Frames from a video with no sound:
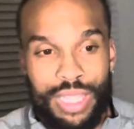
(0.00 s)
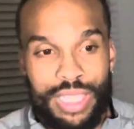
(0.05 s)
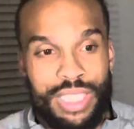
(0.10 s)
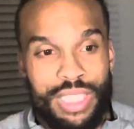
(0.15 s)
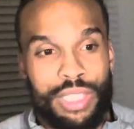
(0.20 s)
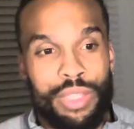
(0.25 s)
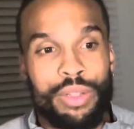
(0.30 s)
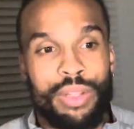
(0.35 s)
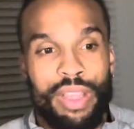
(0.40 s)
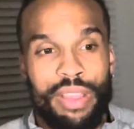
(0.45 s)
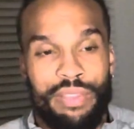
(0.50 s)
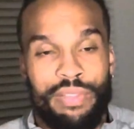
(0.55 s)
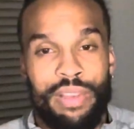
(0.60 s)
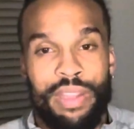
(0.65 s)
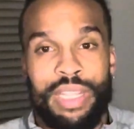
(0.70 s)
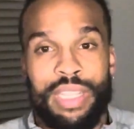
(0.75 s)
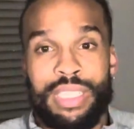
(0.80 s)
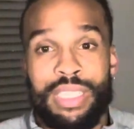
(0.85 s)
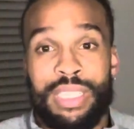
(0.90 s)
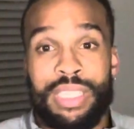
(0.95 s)
it's still like
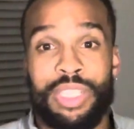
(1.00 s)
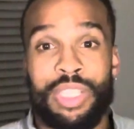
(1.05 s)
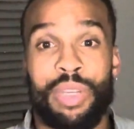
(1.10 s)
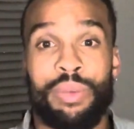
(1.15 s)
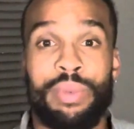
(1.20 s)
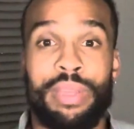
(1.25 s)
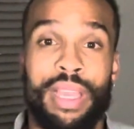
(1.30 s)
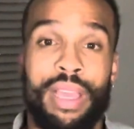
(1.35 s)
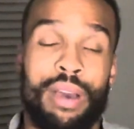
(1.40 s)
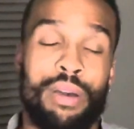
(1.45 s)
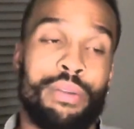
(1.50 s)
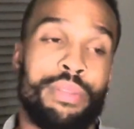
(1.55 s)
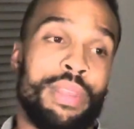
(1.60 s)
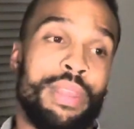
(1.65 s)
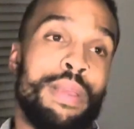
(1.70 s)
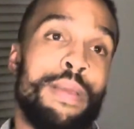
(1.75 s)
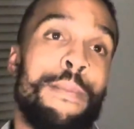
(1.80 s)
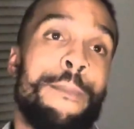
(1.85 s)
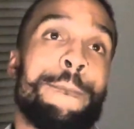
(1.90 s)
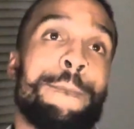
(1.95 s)
fitness, it's still be
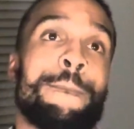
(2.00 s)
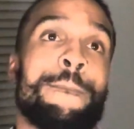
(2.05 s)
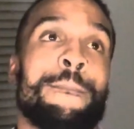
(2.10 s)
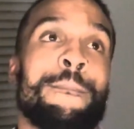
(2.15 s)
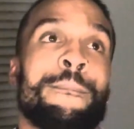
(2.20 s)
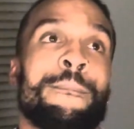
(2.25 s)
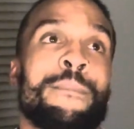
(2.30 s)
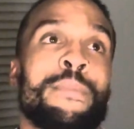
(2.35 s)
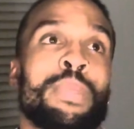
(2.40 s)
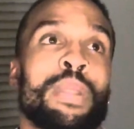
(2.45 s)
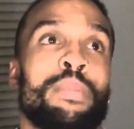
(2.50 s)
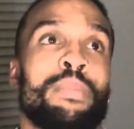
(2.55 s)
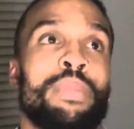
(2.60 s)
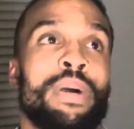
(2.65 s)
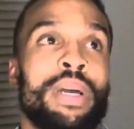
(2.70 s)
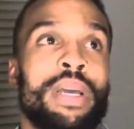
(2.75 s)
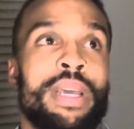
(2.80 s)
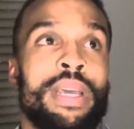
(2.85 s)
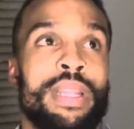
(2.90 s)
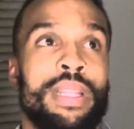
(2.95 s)
healthy,
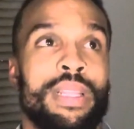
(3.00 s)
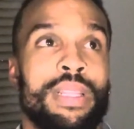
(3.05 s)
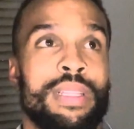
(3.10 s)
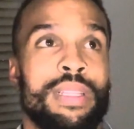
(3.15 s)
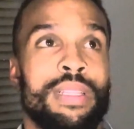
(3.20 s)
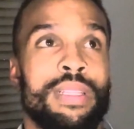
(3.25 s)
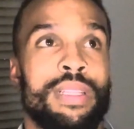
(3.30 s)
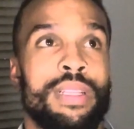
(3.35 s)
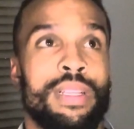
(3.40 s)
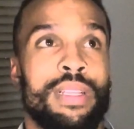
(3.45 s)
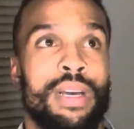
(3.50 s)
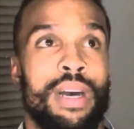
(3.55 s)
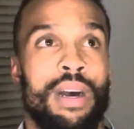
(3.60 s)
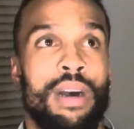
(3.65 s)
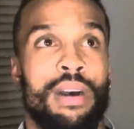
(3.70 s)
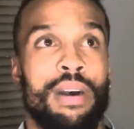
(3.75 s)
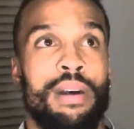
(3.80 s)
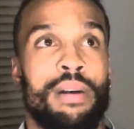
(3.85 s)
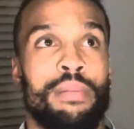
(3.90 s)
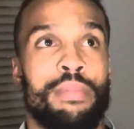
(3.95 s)
but
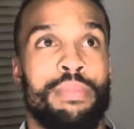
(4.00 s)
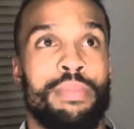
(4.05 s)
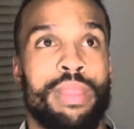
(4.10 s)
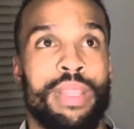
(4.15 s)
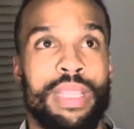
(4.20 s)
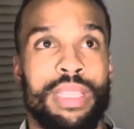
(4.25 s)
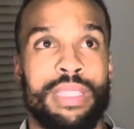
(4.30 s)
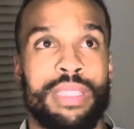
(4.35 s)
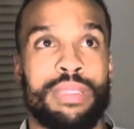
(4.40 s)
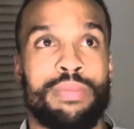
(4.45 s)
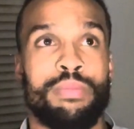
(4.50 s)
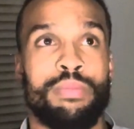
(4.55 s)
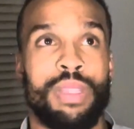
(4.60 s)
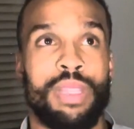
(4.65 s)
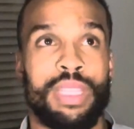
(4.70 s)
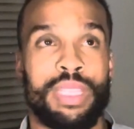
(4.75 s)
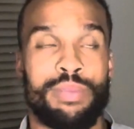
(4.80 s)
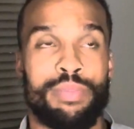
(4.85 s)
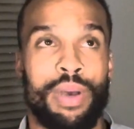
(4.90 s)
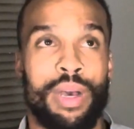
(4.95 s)
this
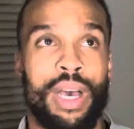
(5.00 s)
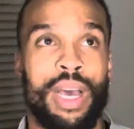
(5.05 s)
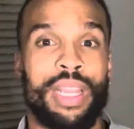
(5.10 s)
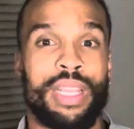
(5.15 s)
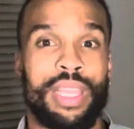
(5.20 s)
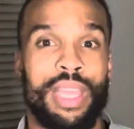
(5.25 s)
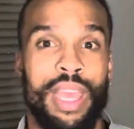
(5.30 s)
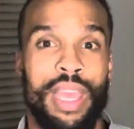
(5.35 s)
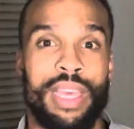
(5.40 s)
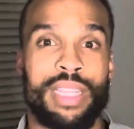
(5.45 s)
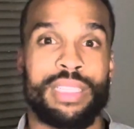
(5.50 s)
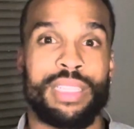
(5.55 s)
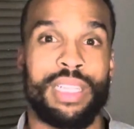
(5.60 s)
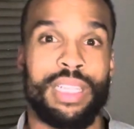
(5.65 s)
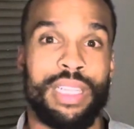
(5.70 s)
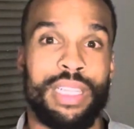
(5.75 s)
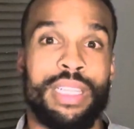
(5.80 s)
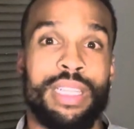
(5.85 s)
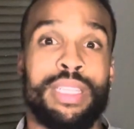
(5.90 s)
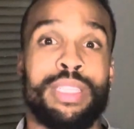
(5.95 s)
podcast
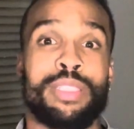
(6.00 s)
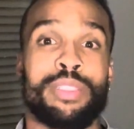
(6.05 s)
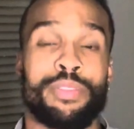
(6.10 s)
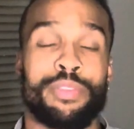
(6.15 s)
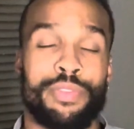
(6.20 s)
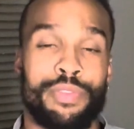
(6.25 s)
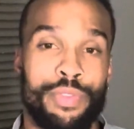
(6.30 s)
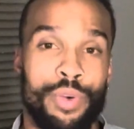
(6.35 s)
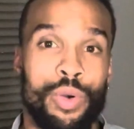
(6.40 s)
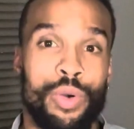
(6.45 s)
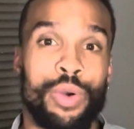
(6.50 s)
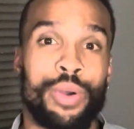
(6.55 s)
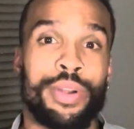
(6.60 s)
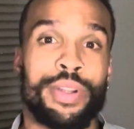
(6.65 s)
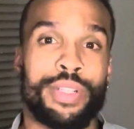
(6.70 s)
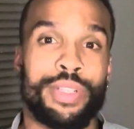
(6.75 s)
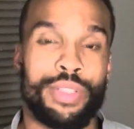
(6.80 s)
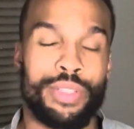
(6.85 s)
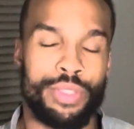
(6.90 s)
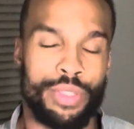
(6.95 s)
is
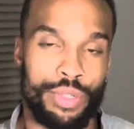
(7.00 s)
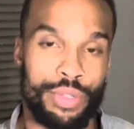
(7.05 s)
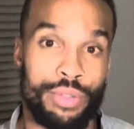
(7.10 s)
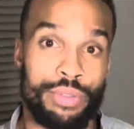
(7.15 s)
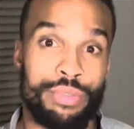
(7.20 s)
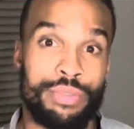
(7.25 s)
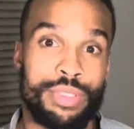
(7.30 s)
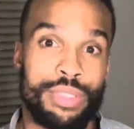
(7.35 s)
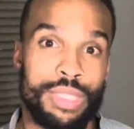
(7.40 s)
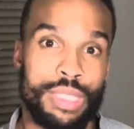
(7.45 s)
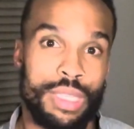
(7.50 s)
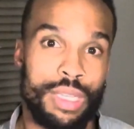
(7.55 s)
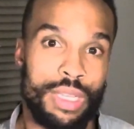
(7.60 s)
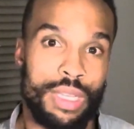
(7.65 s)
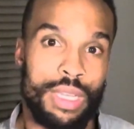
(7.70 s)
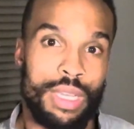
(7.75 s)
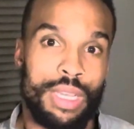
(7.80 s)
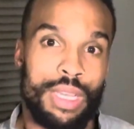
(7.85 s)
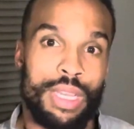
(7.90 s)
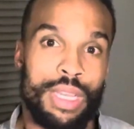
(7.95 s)
for dudes,
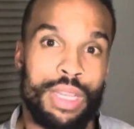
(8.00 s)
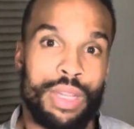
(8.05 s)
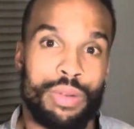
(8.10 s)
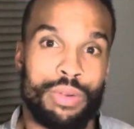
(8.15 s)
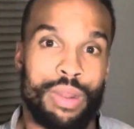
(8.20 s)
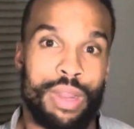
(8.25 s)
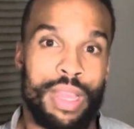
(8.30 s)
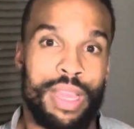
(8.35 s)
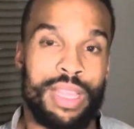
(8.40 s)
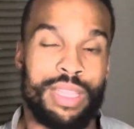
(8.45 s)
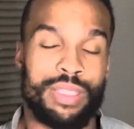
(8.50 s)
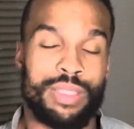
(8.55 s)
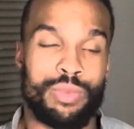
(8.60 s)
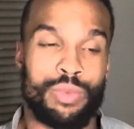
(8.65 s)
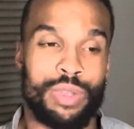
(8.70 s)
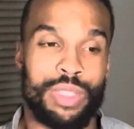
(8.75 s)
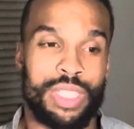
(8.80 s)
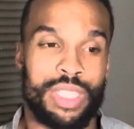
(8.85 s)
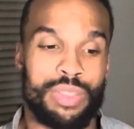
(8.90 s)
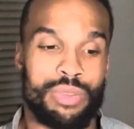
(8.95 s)
right?
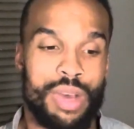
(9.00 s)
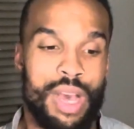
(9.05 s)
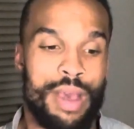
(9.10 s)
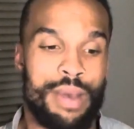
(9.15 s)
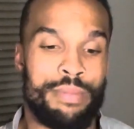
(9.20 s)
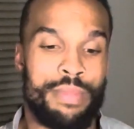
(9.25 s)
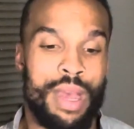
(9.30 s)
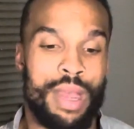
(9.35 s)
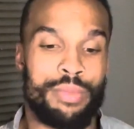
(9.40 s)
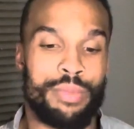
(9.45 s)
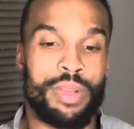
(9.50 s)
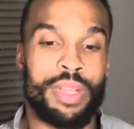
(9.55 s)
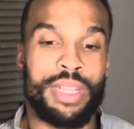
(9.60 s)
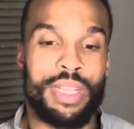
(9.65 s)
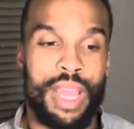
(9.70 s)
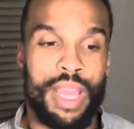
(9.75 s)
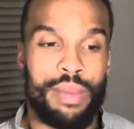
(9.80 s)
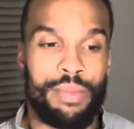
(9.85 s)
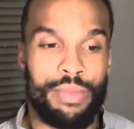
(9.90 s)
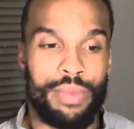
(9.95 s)
Which is why I'm
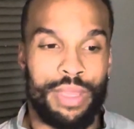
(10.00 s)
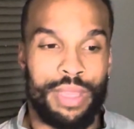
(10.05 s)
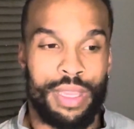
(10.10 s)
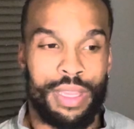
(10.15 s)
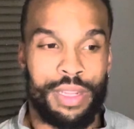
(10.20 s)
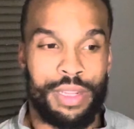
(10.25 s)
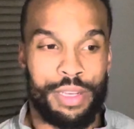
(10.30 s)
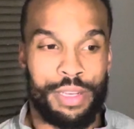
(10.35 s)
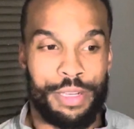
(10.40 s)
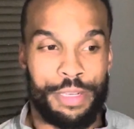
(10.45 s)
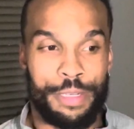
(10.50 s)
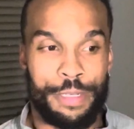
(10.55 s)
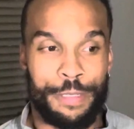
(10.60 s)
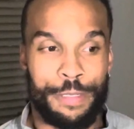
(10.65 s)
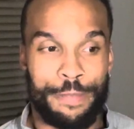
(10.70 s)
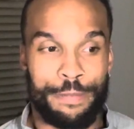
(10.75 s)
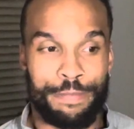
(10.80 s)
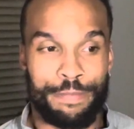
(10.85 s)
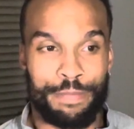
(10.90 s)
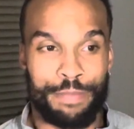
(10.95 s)
renaming it
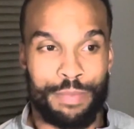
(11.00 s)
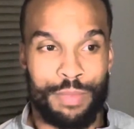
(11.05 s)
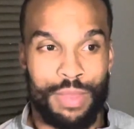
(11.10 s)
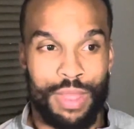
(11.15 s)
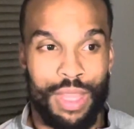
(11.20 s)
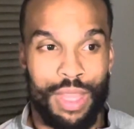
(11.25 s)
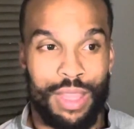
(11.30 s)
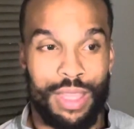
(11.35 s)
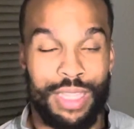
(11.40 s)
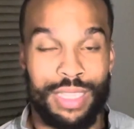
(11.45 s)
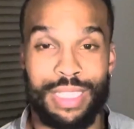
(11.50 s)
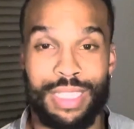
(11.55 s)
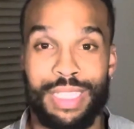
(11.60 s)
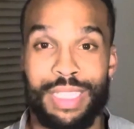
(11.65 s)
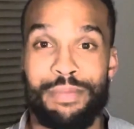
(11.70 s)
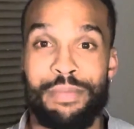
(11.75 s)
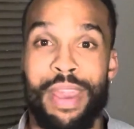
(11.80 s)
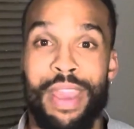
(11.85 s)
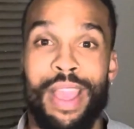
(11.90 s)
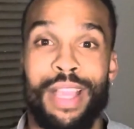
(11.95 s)
This is a
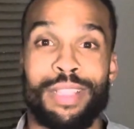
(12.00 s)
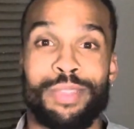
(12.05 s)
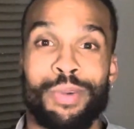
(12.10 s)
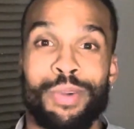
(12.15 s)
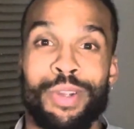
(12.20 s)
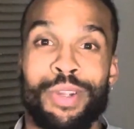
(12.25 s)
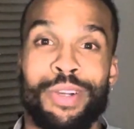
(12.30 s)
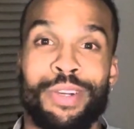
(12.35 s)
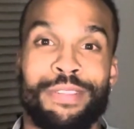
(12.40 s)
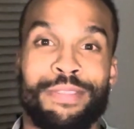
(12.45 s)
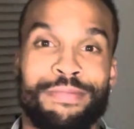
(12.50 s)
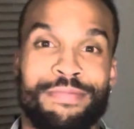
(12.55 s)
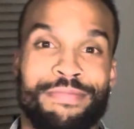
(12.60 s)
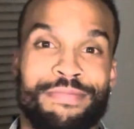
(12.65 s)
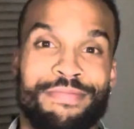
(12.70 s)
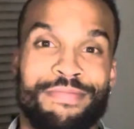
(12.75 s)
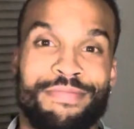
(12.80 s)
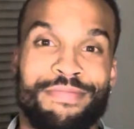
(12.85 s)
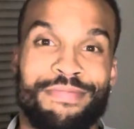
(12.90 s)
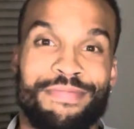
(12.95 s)
Man's World,
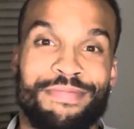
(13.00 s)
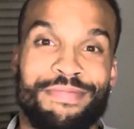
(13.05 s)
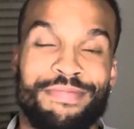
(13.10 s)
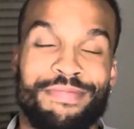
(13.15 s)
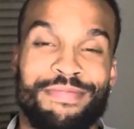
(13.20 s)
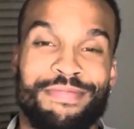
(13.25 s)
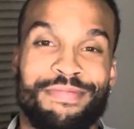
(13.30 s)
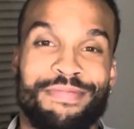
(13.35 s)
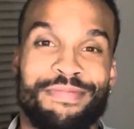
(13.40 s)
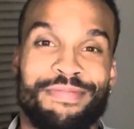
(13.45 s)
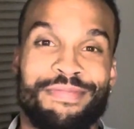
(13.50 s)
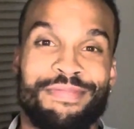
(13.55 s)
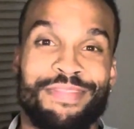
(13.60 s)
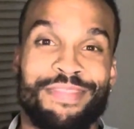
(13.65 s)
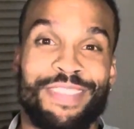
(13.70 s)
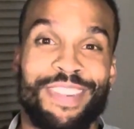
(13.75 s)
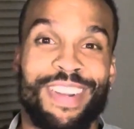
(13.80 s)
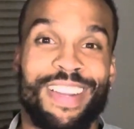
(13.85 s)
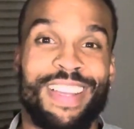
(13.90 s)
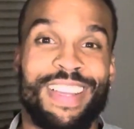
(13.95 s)

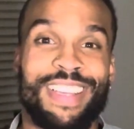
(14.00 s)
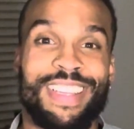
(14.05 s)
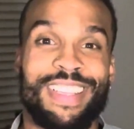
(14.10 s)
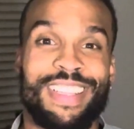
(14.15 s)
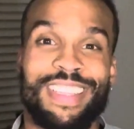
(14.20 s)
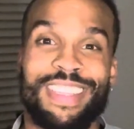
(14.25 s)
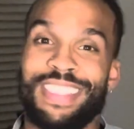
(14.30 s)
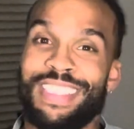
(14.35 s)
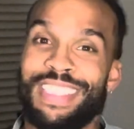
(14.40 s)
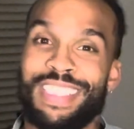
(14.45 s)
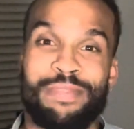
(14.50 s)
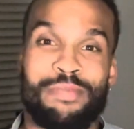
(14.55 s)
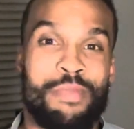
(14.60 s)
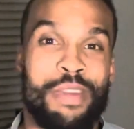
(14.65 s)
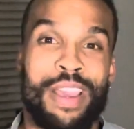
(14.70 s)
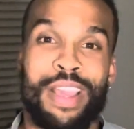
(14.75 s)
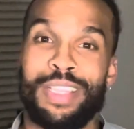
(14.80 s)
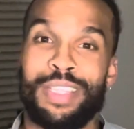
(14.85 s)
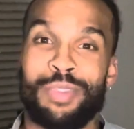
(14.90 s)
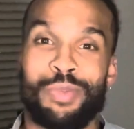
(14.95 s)
right? This is a
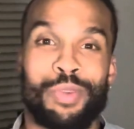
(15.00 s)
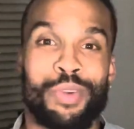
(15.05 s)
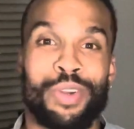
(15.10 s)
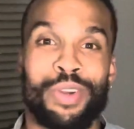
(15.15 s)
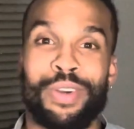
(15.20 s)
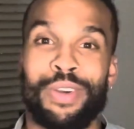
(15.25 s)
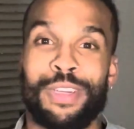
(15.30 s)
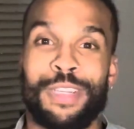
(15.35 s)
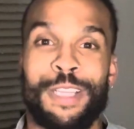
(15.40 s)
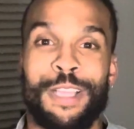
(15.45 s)
man's world.